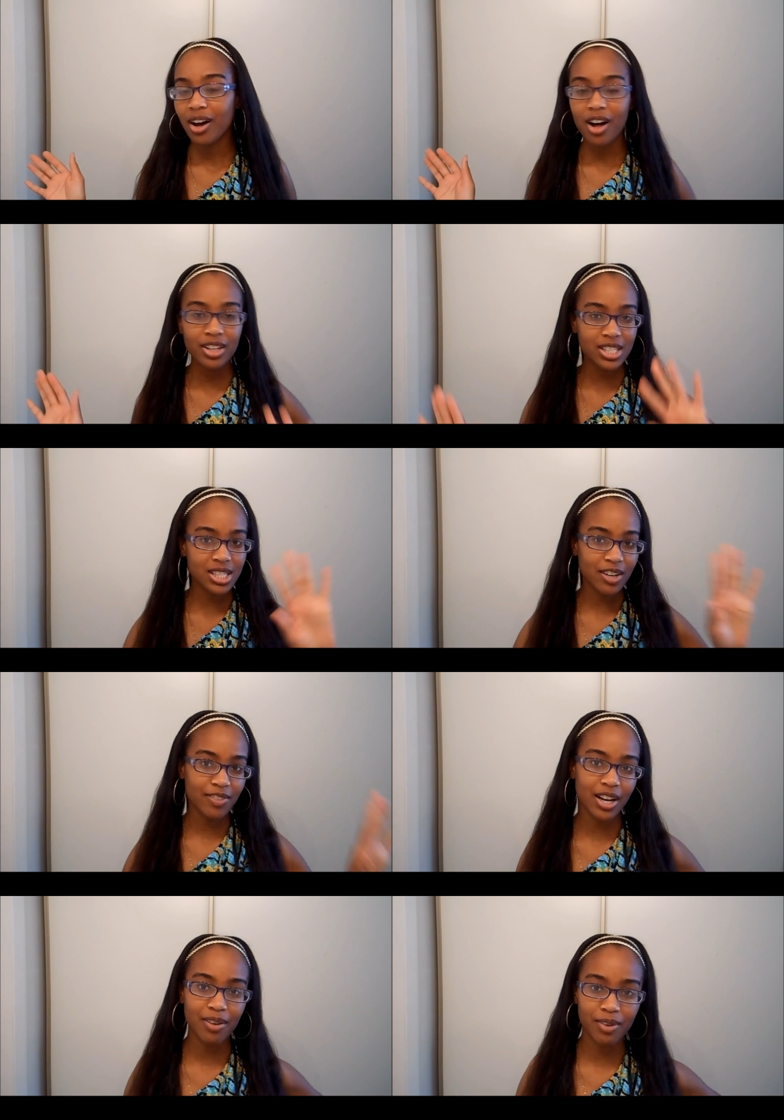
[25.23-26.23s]
all the
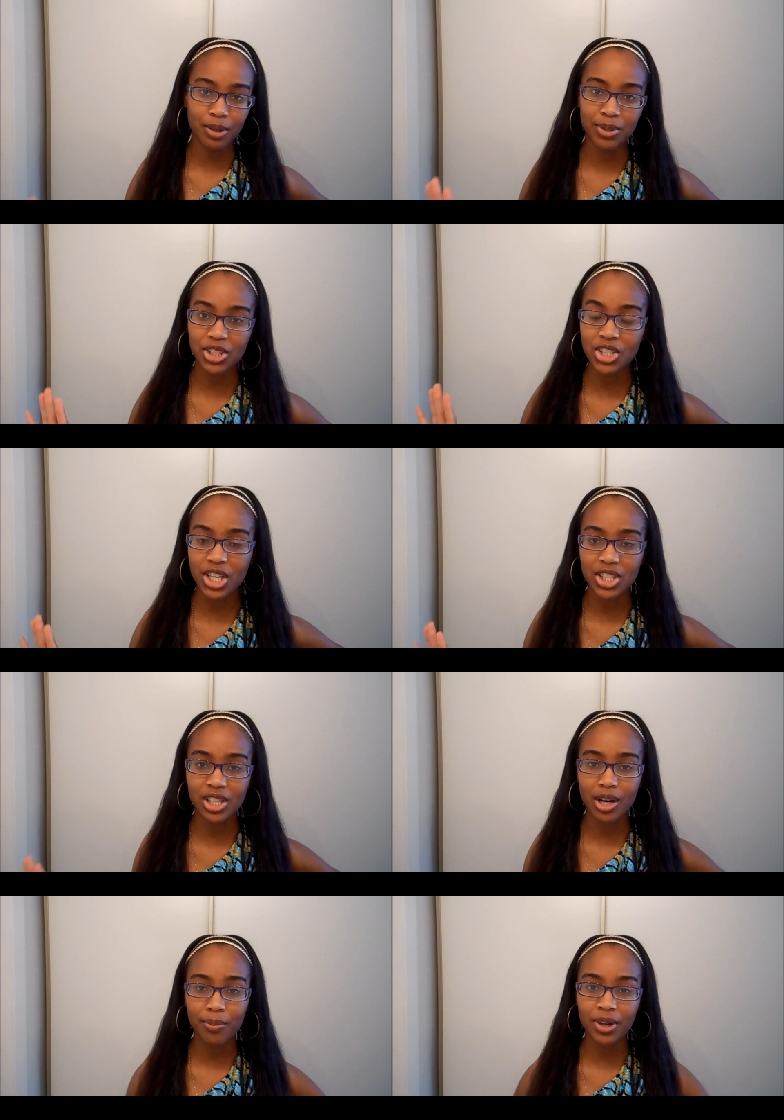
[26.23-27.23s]
stuff that I'm going to be
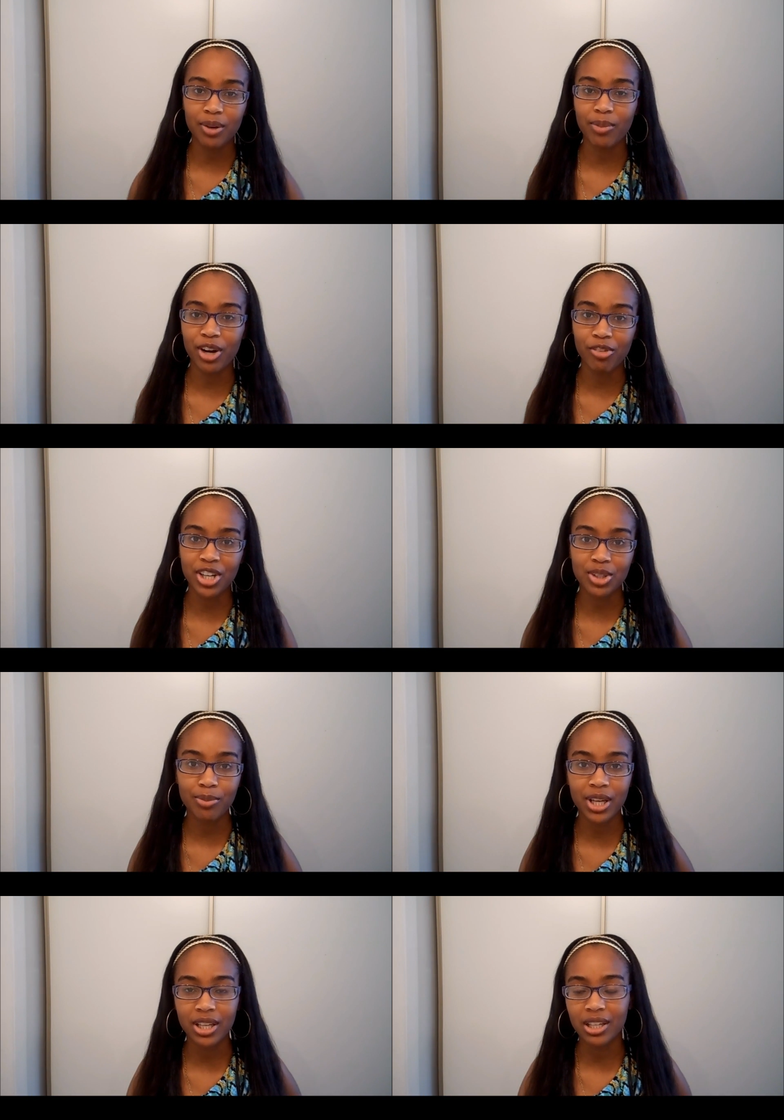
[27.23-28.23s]
changing up in my
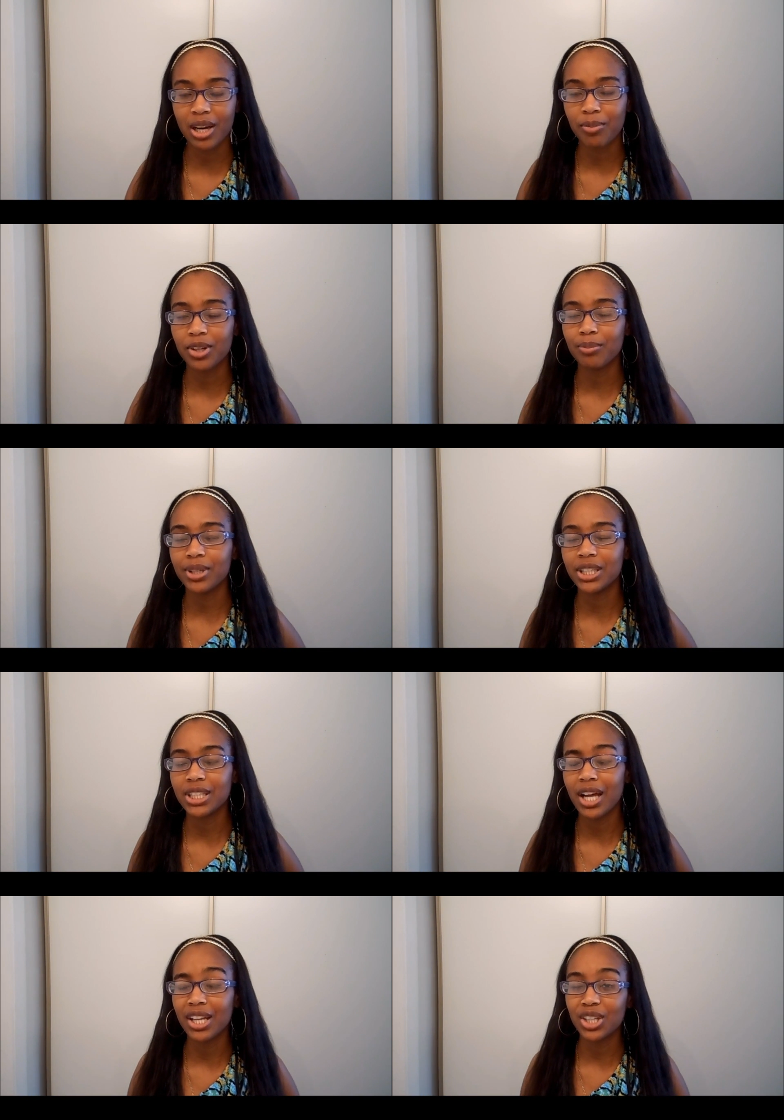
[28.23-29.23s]
regimen, and I'm going to be
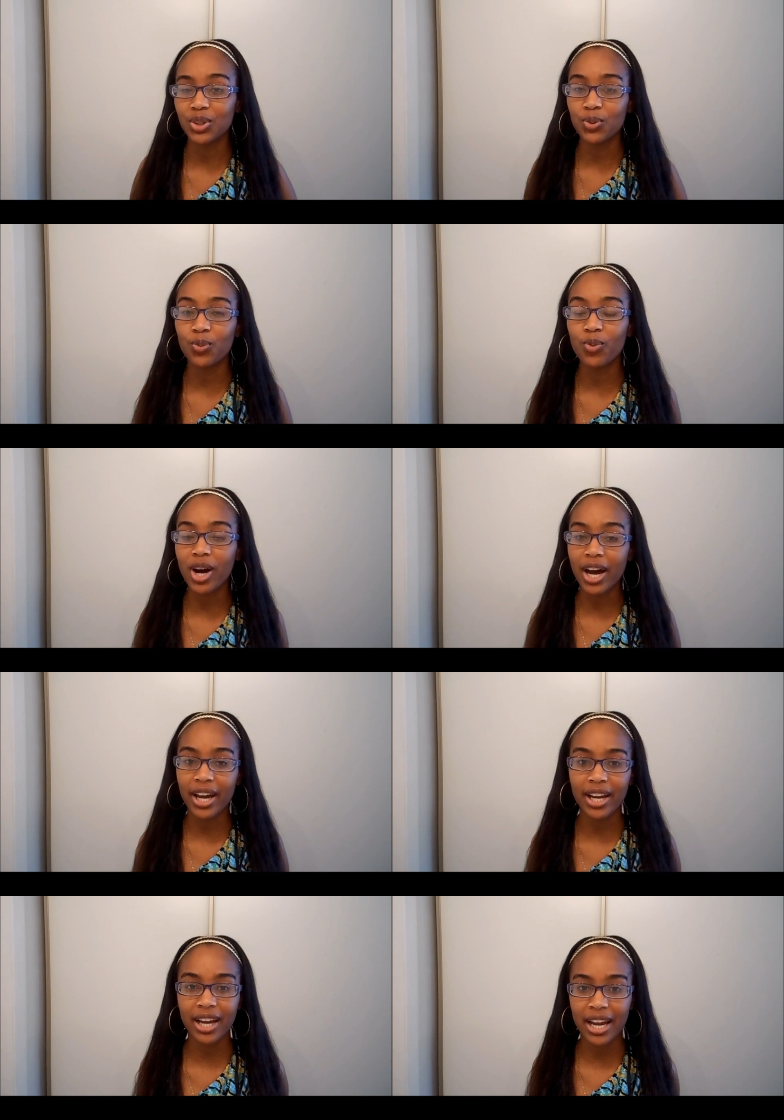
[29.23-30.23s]
telling you
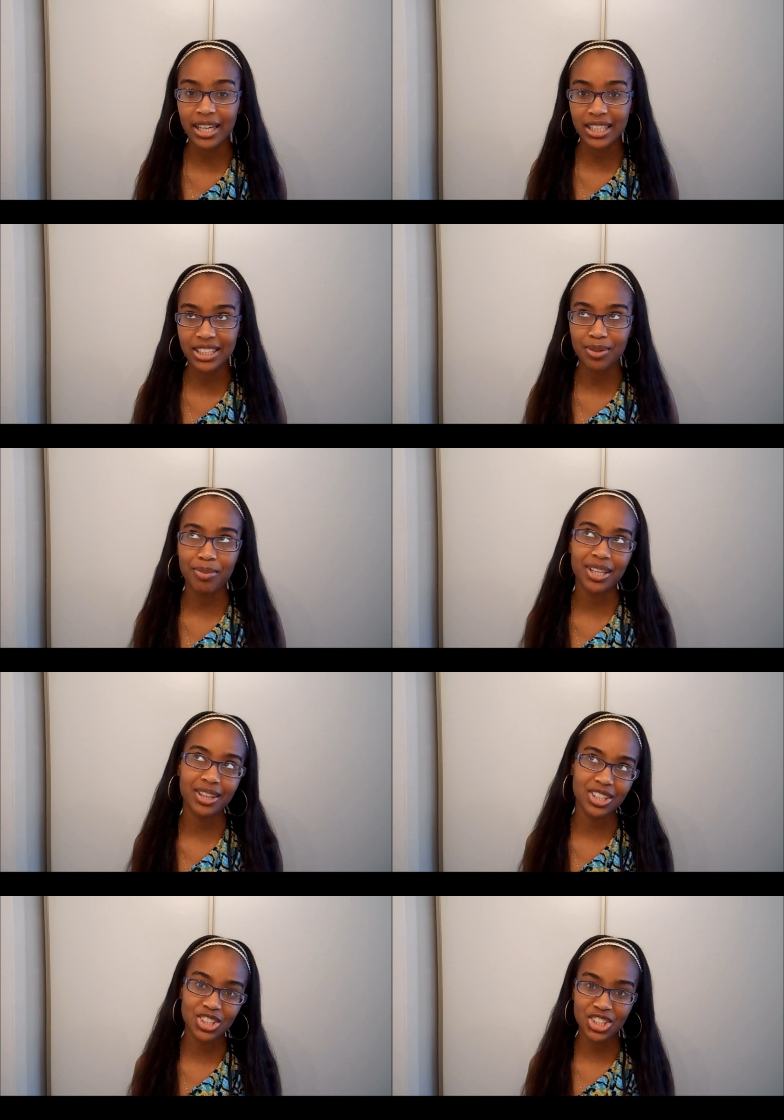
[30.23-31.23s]
why I need to
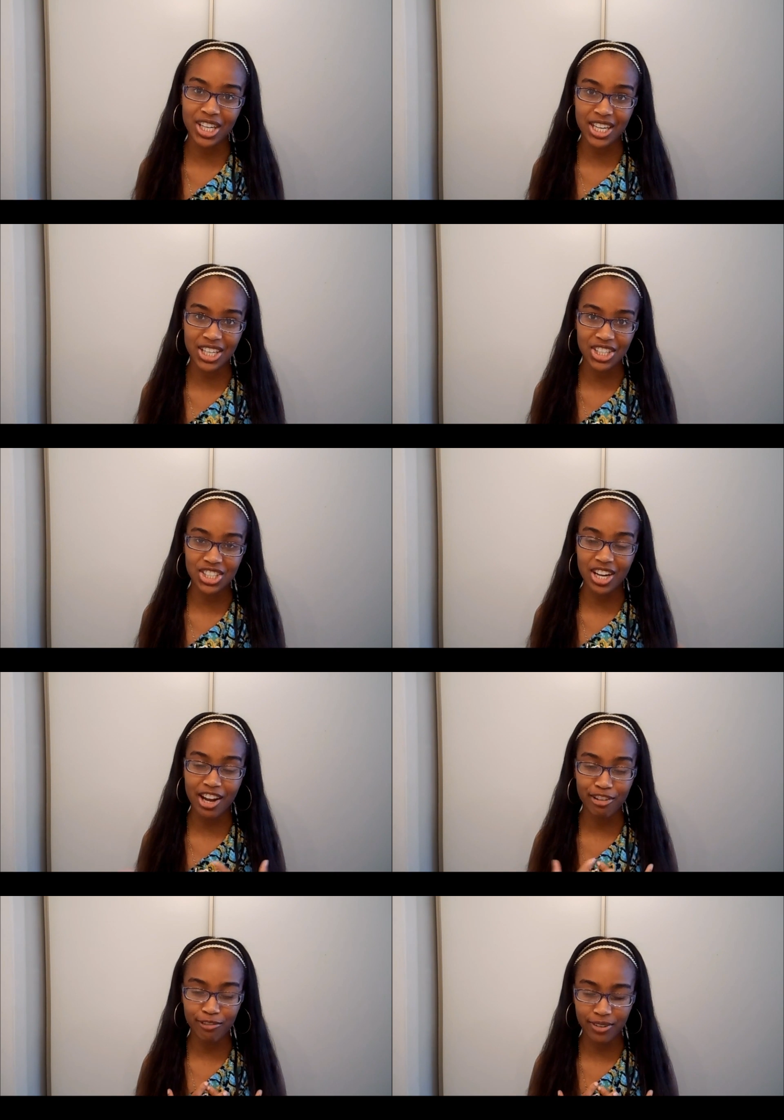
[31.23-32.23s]
make this change,
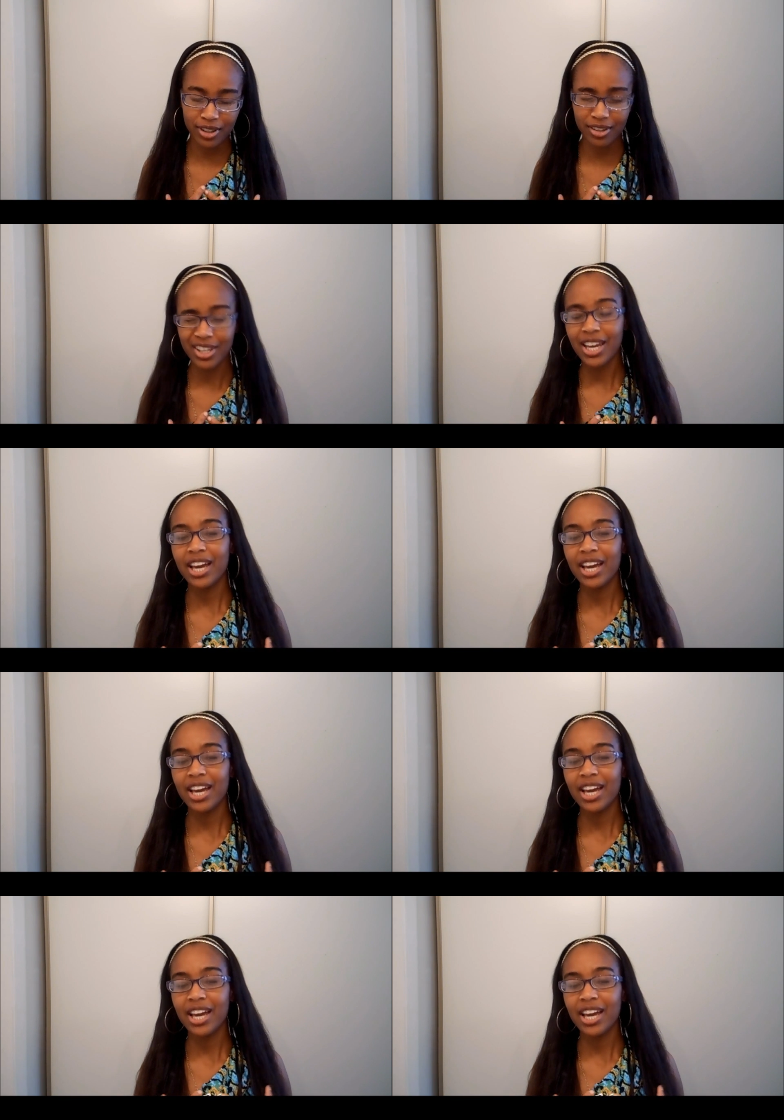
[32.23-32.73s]
I feel.